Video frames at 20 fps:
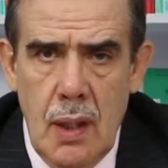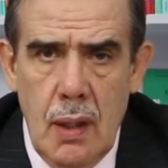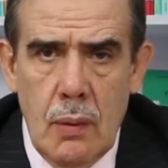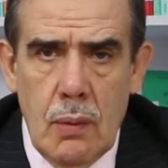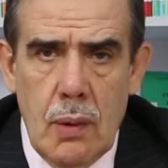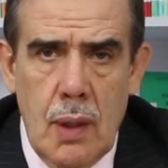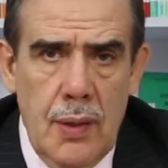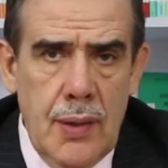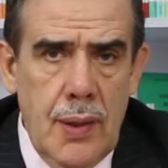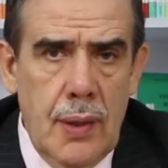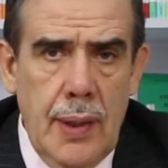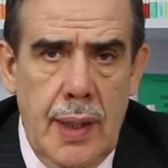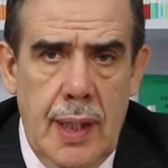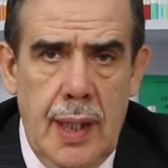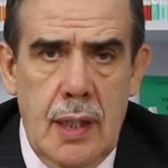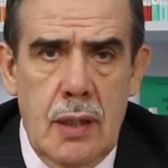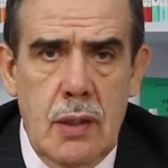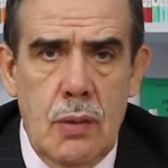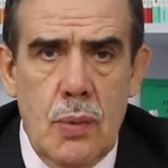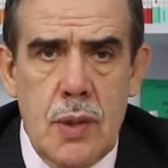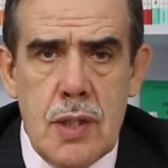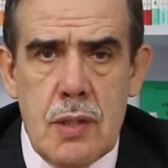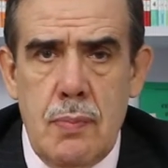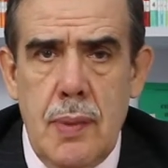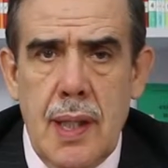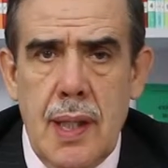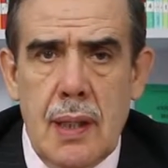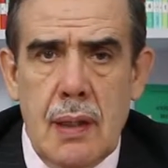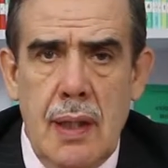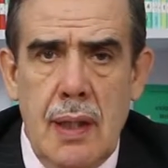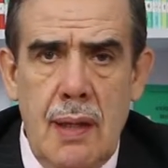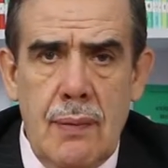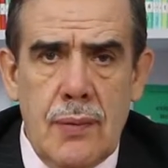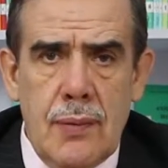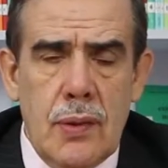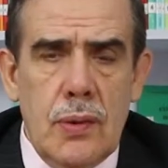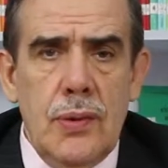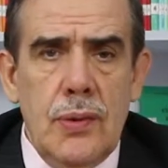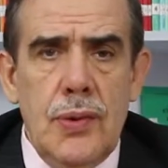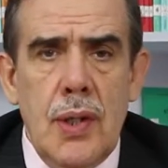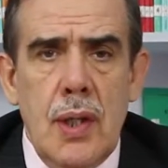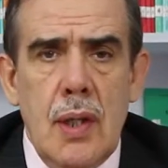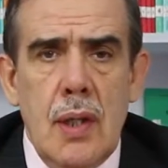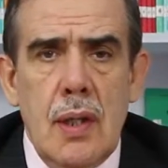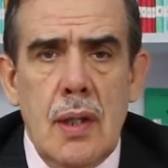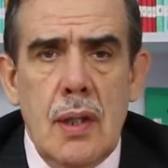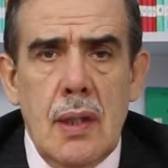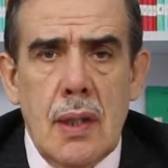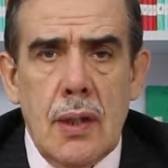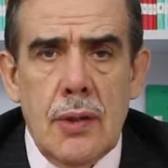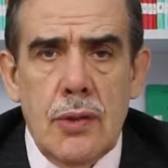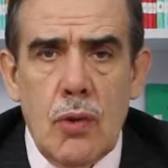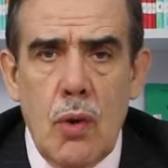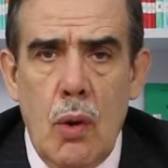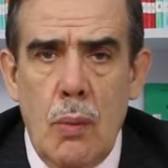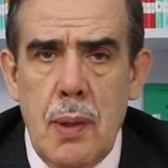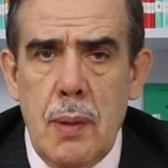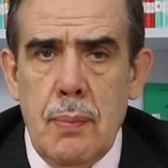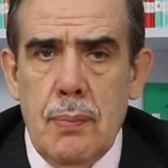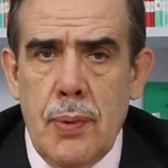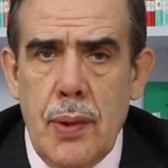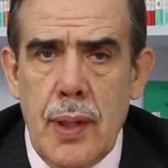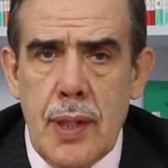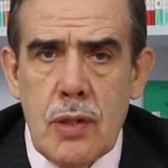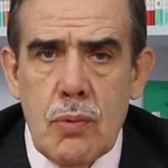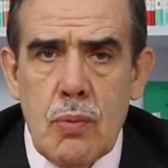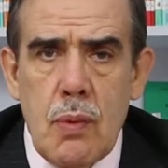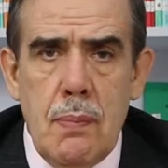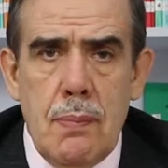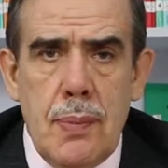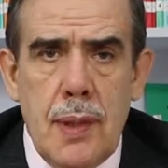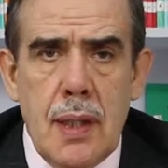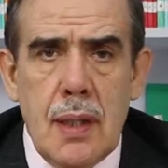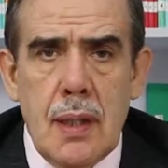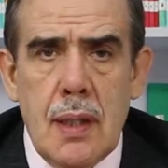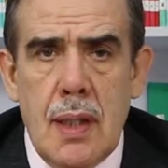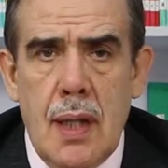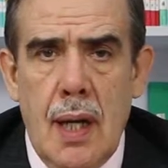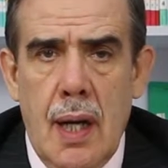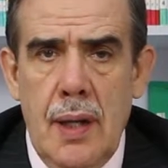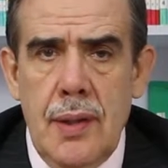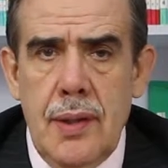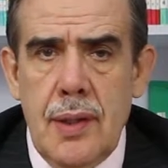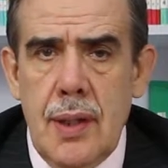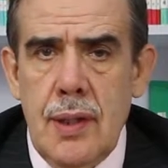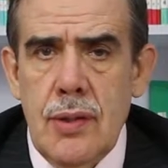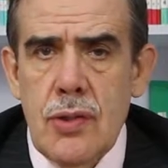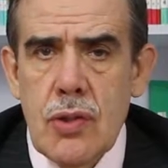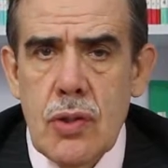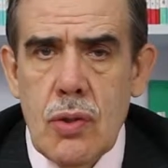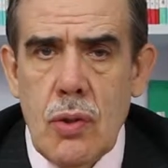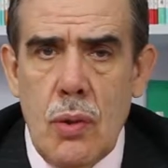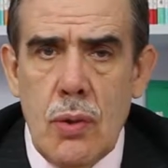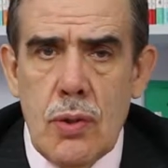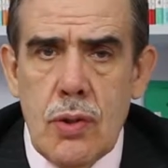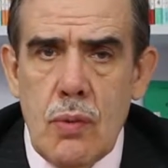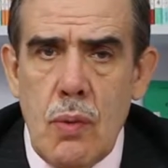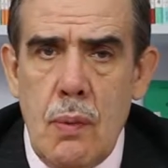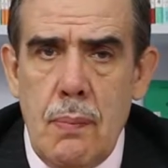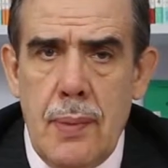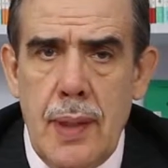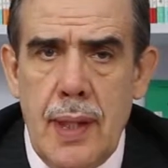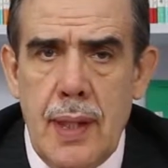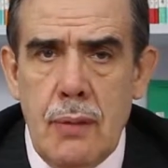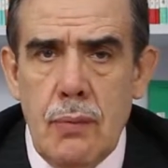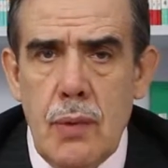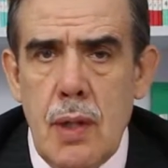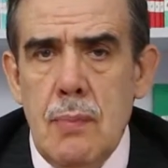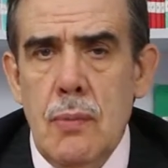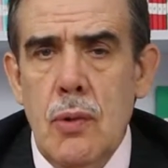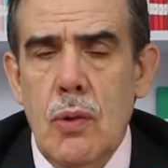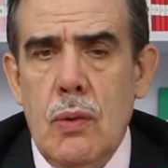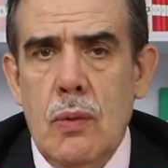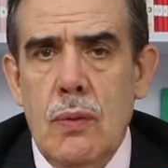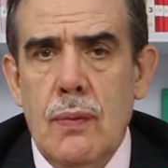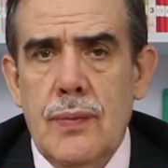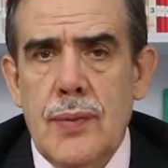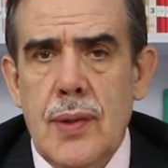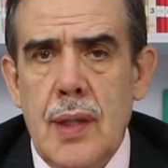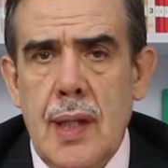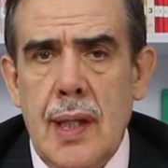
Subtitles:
While the land was being leveled, adobe bricks were being cut and stones were being removed.